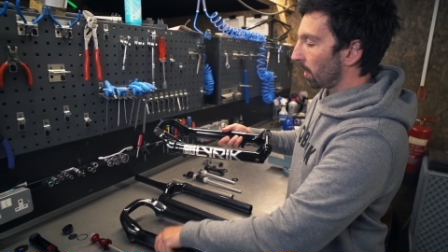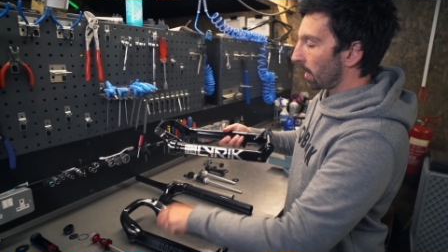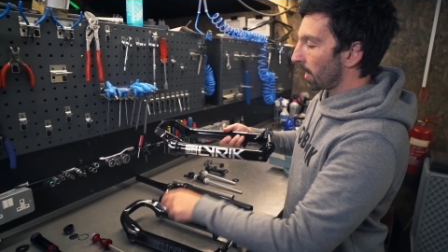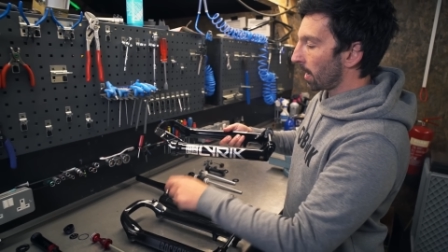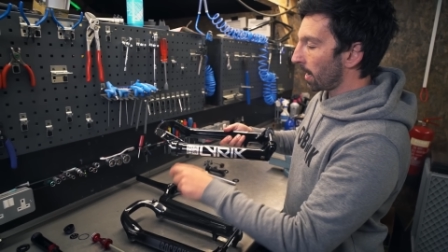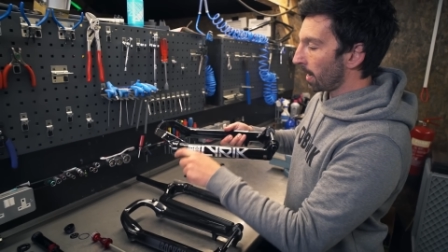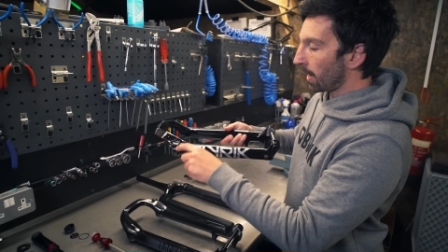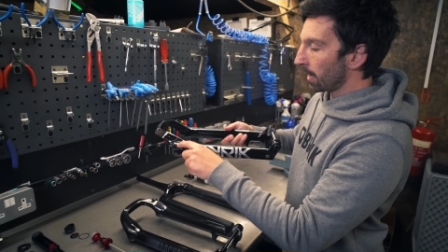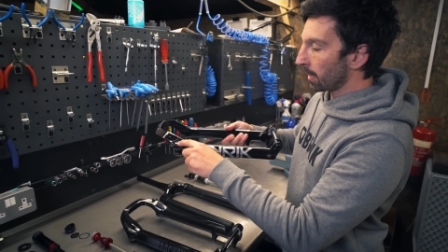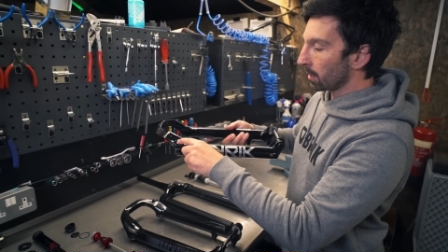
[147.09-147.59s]

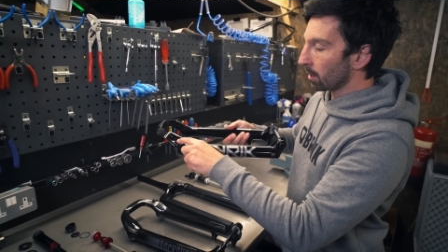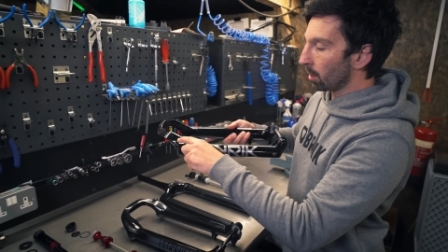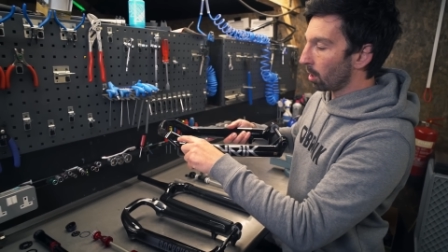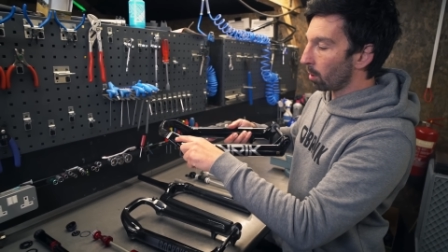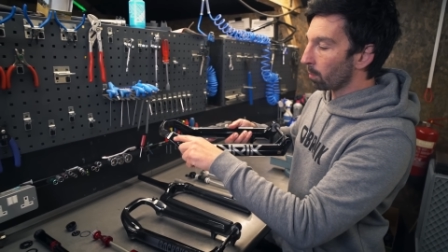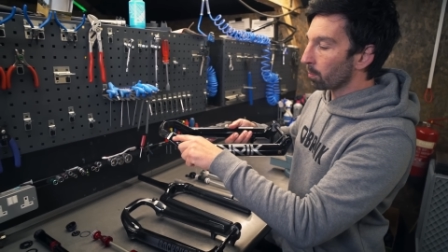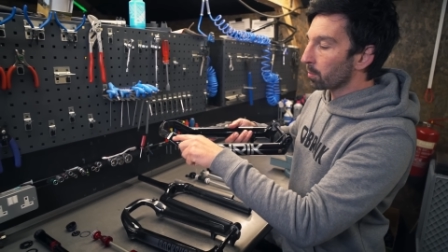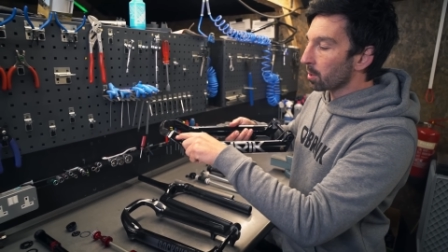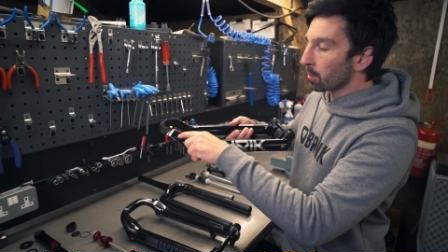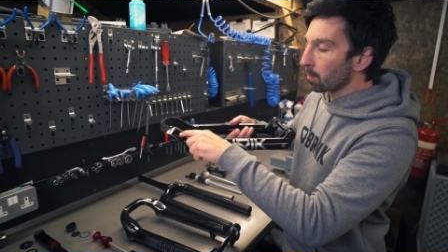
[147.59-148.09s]
a
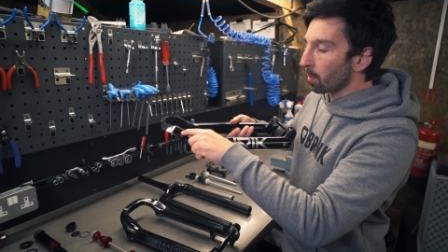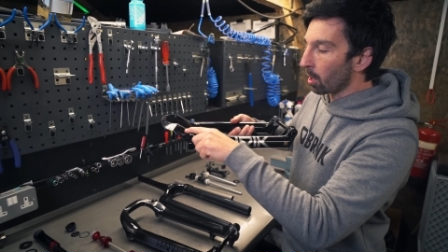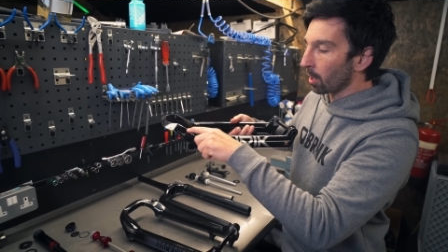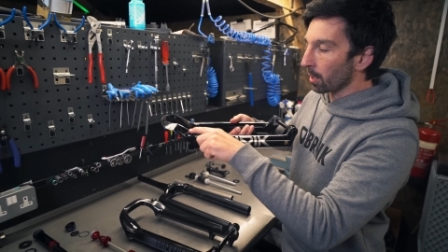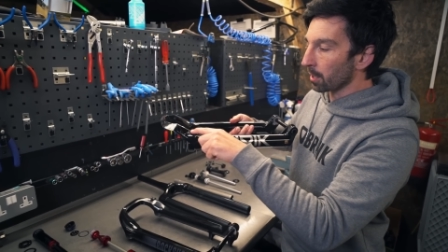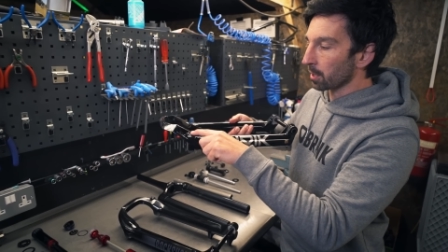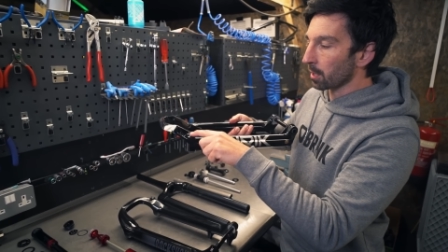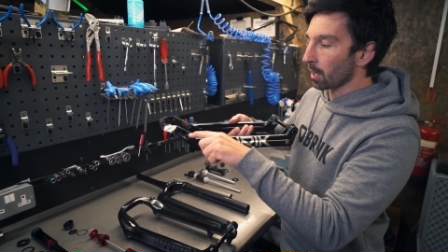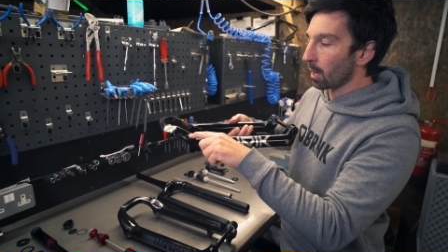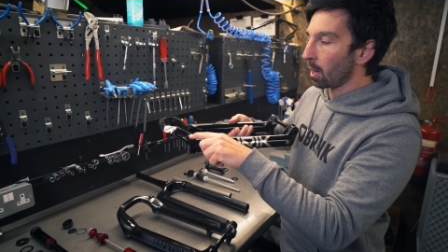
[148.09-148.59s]

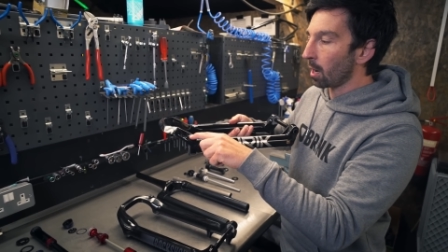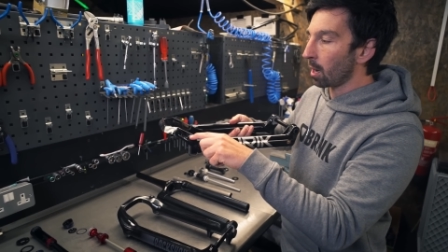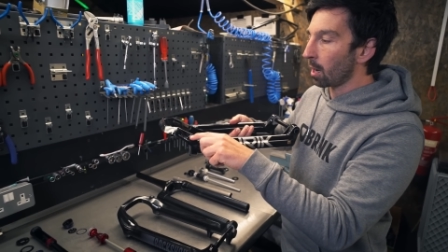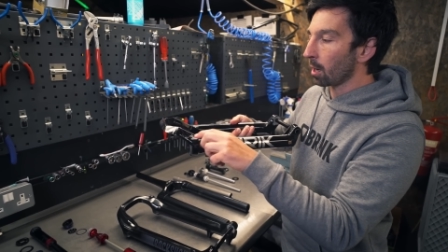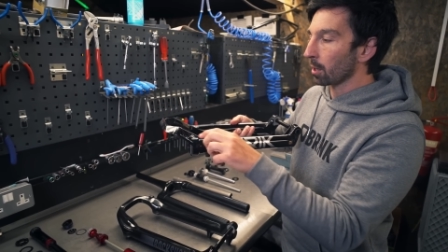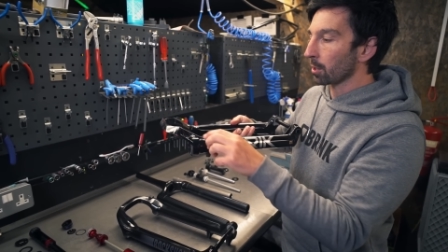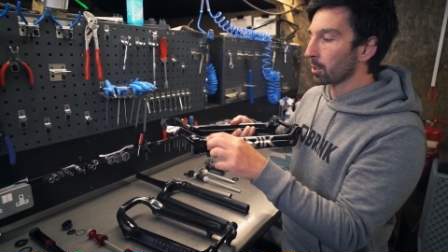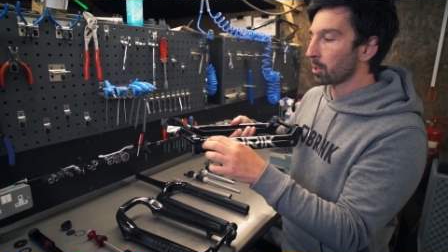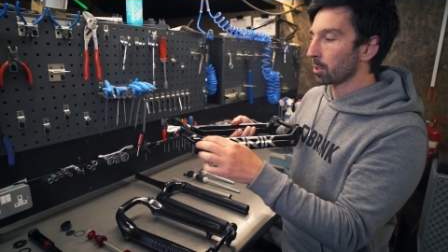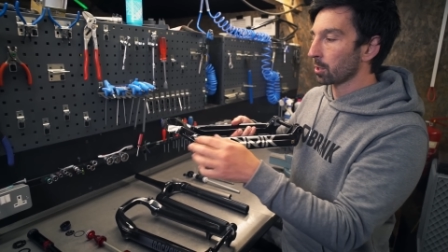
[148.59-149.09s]
optimized
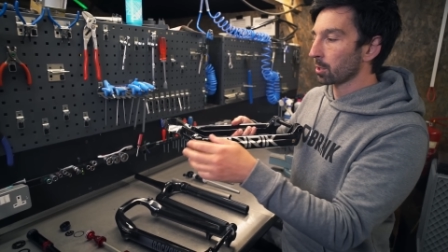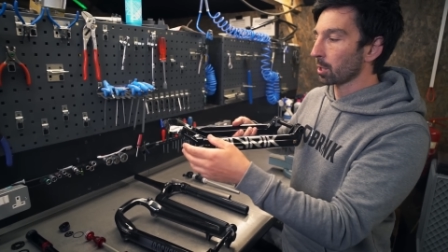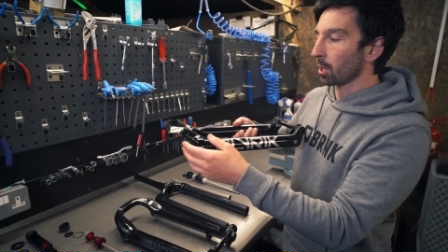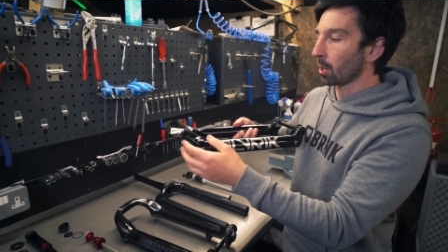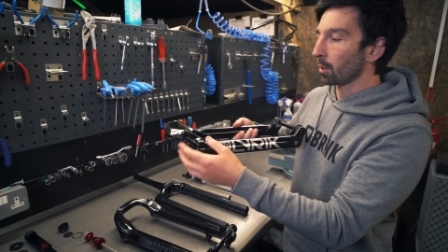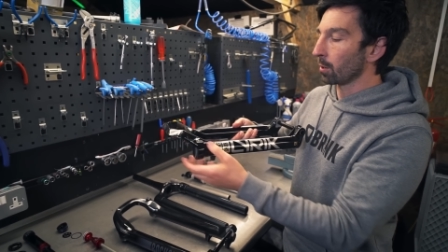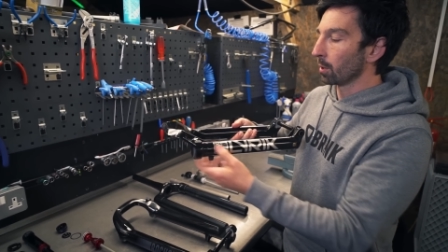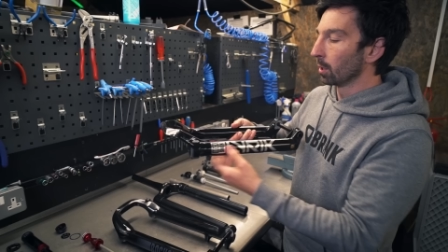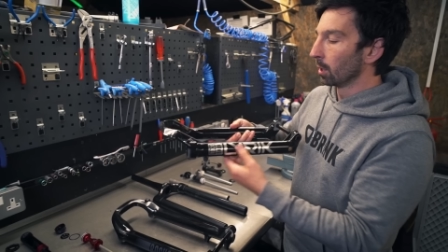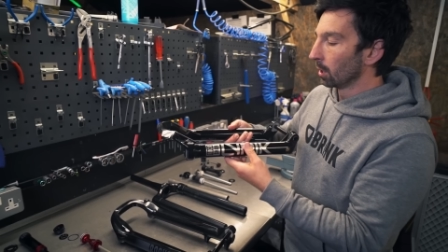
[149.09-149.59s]
arch.
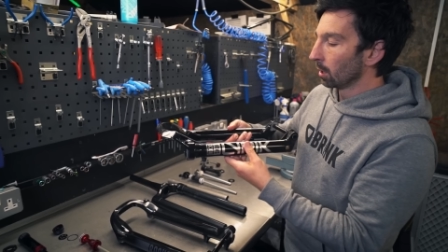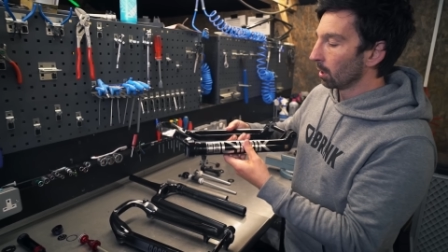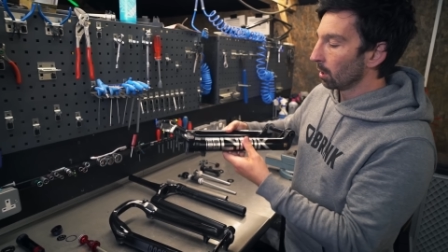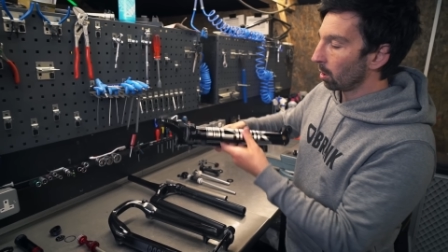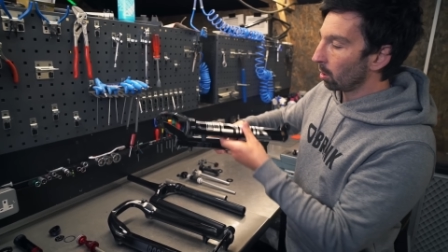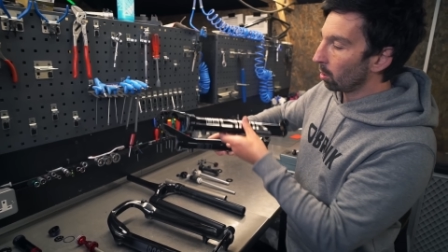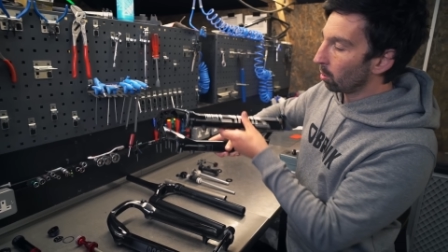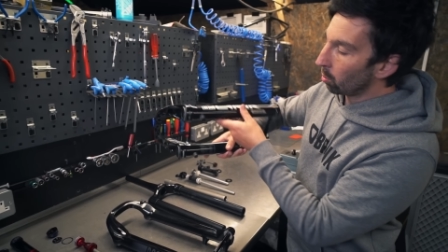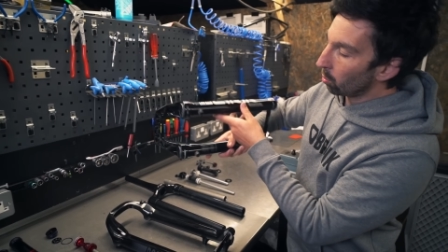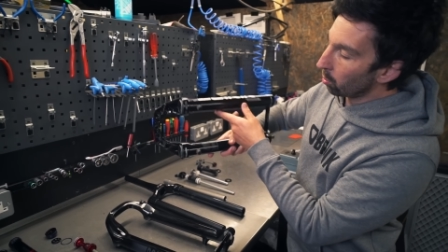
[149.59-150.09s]
So
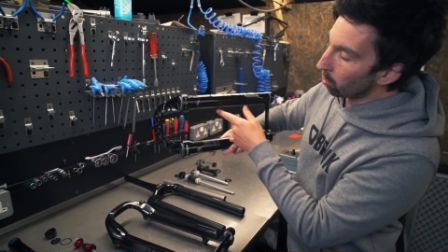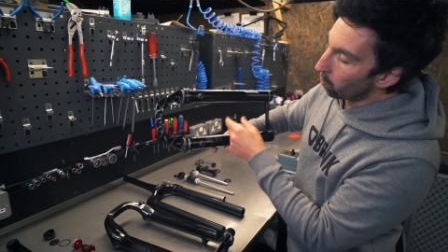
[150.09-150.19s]
all the